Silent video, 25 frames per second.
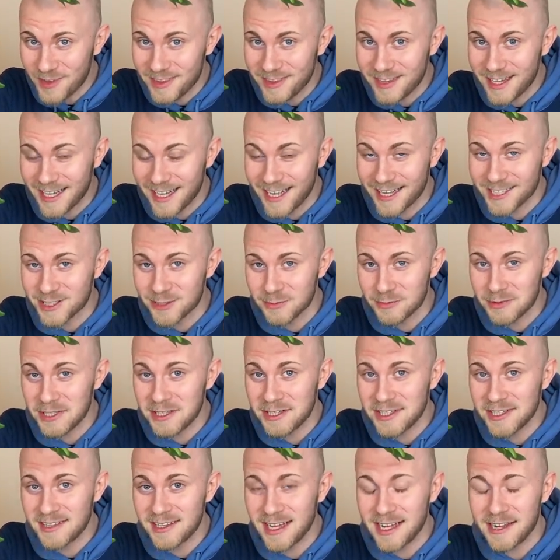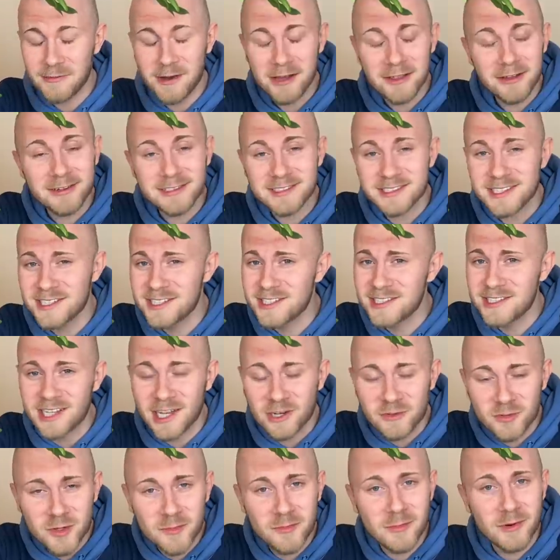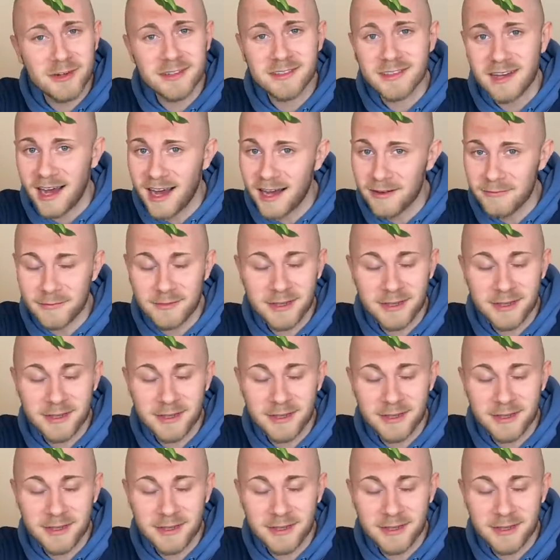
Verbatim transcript: that gets really good light, whether it's a sunroom or not.